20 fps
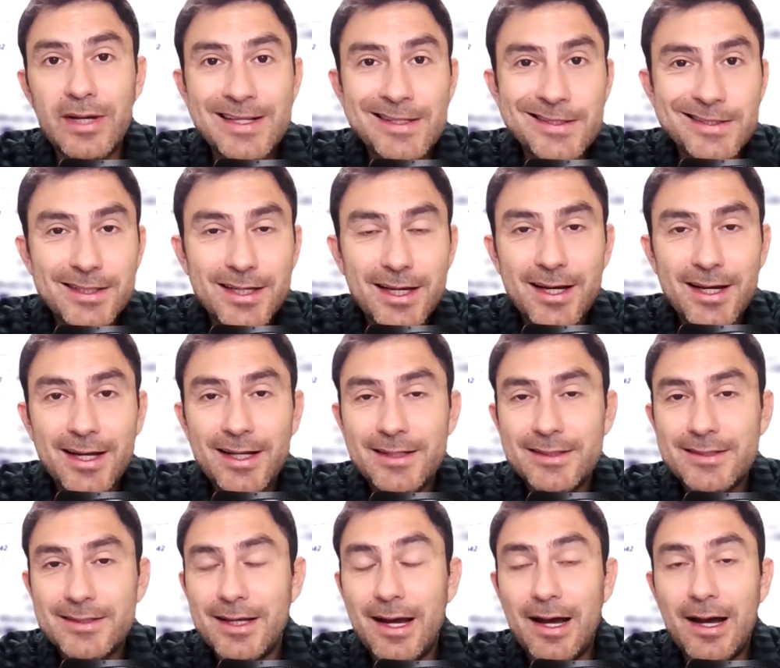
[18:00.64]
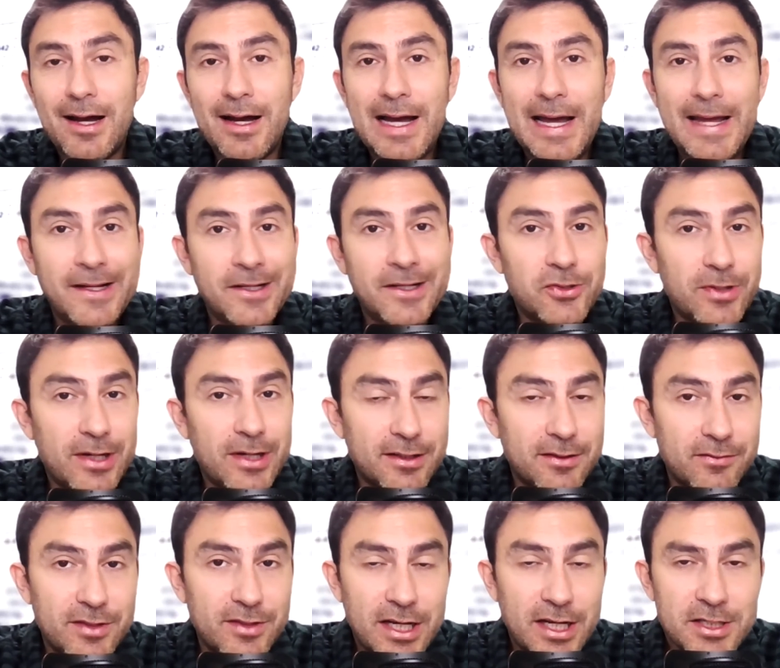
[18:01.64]
insight, an
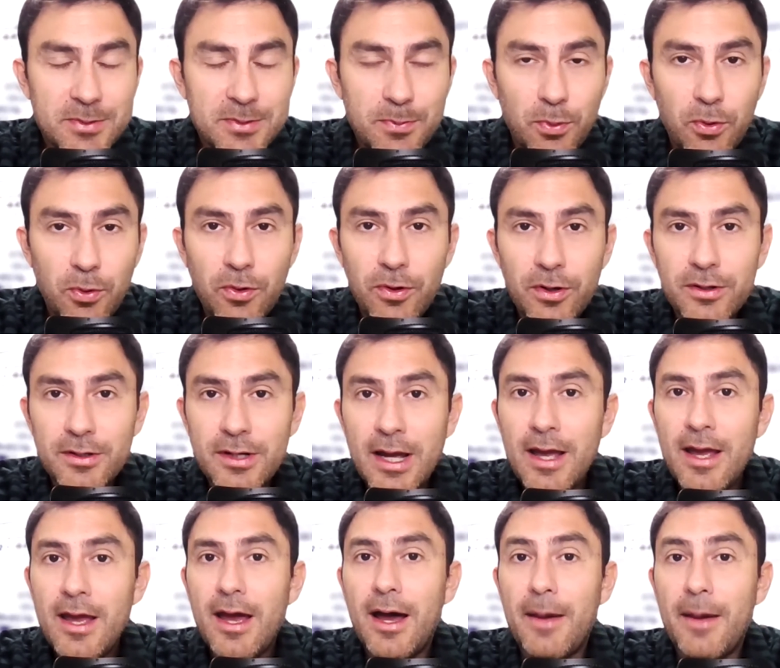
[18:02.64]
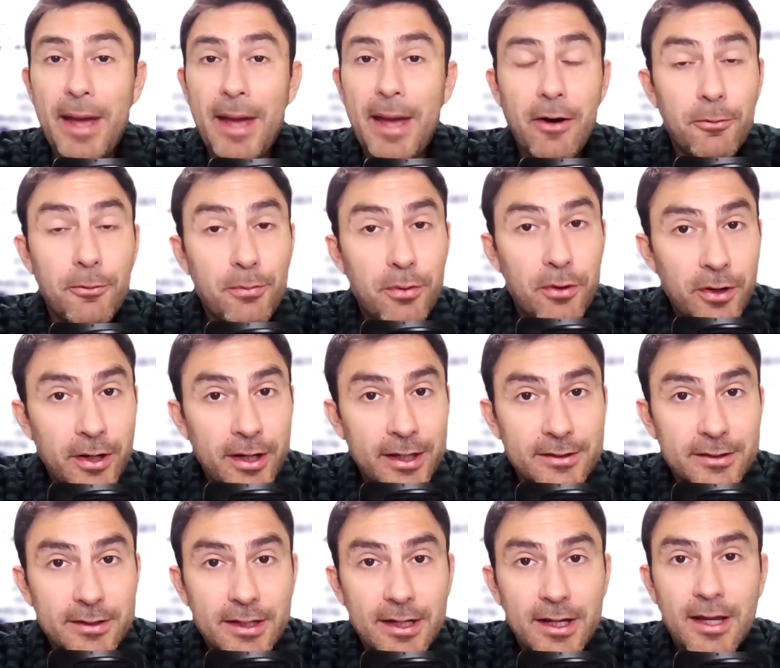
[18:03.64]
interactive dashboard, a
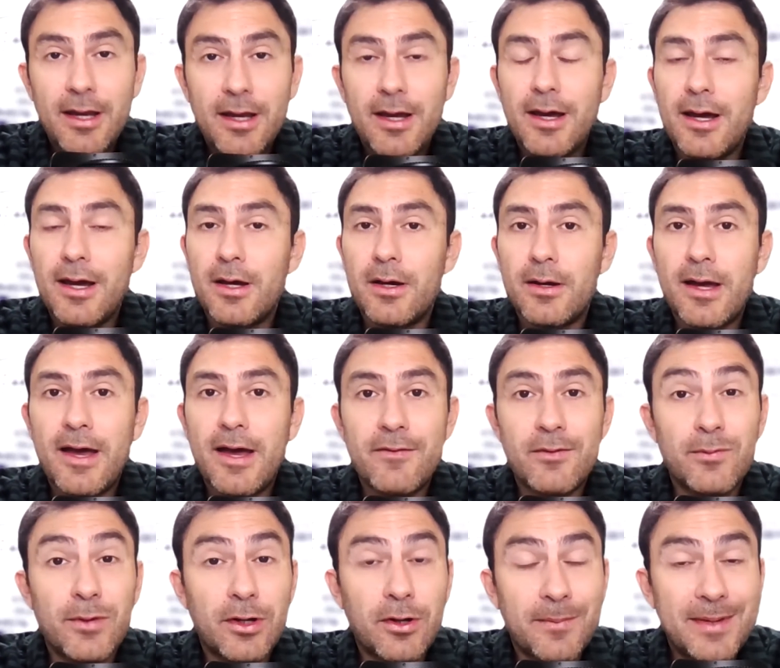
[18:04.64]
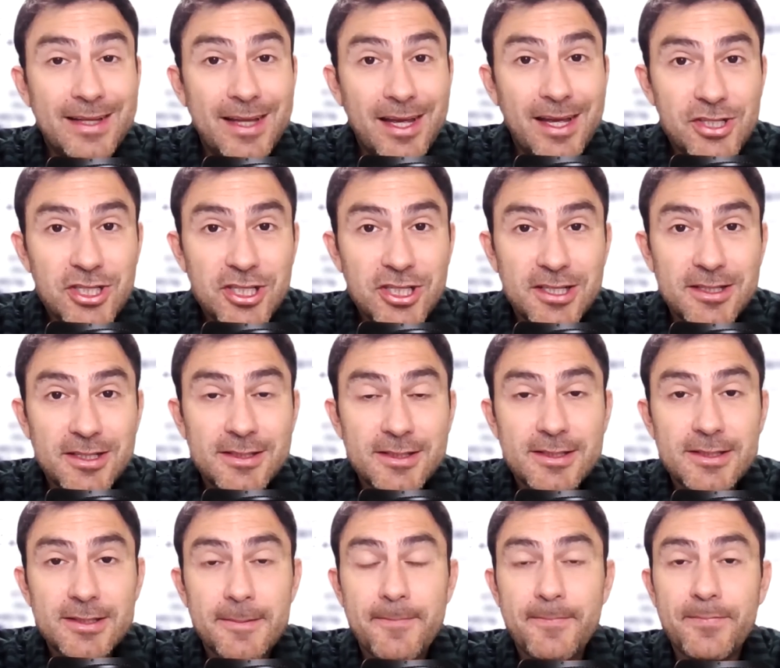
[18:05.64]
PowerPoint, having
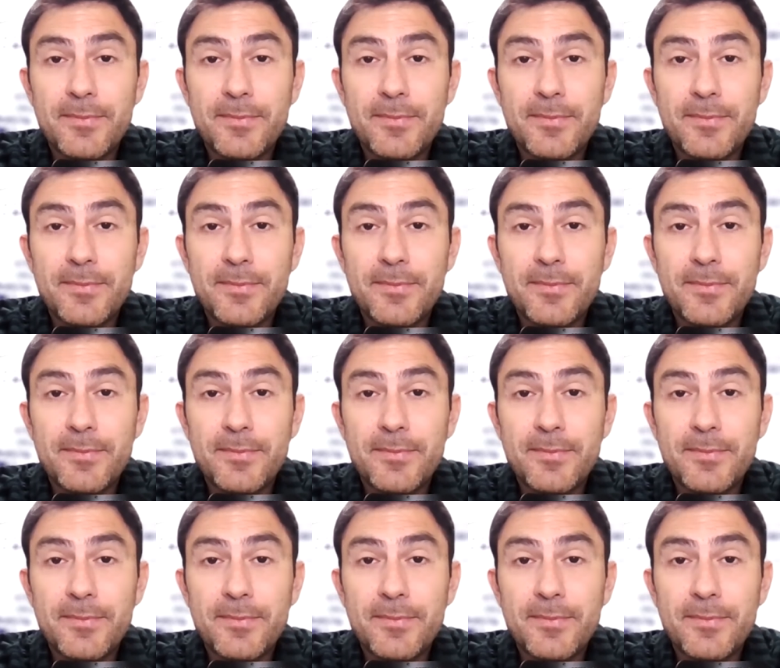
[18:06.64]
recommendations,